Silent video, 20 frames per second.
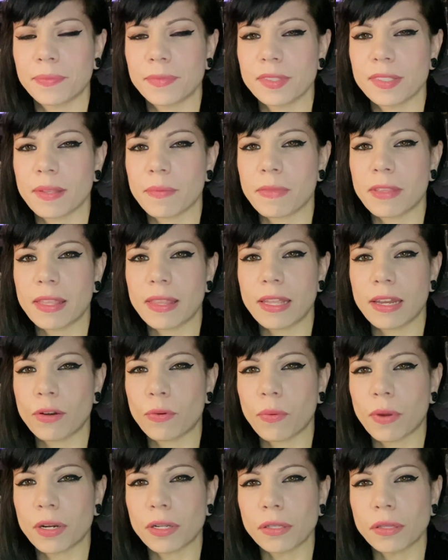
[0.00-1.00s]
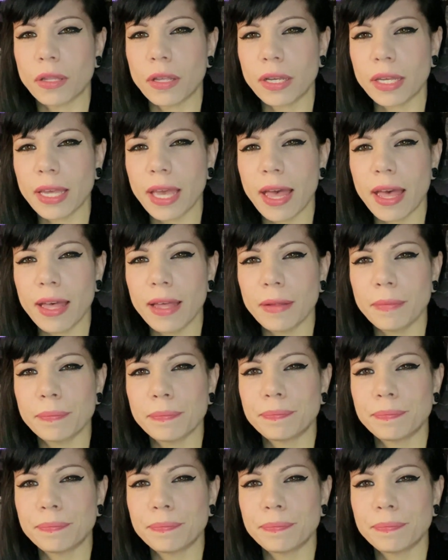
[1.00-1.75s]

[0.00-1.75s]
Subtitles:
Something they don't want to look at.